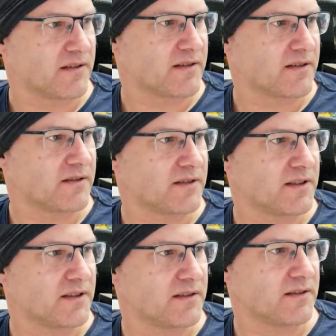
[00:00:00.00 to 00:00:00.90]

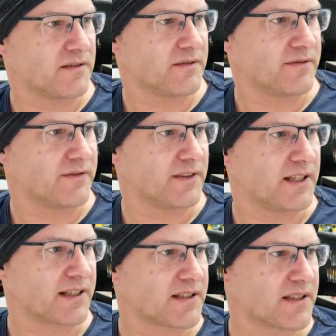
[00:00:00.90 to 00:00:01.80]
Solder
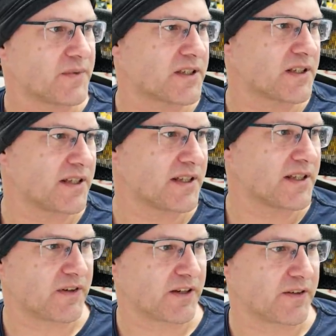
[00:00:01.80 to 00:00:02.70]
flux. I'm just going to see if
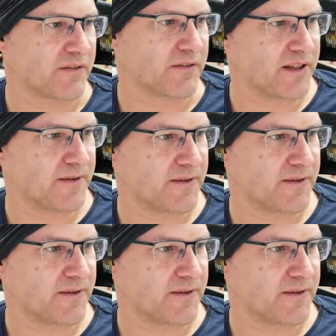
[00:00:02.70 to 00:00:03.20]
I can find it.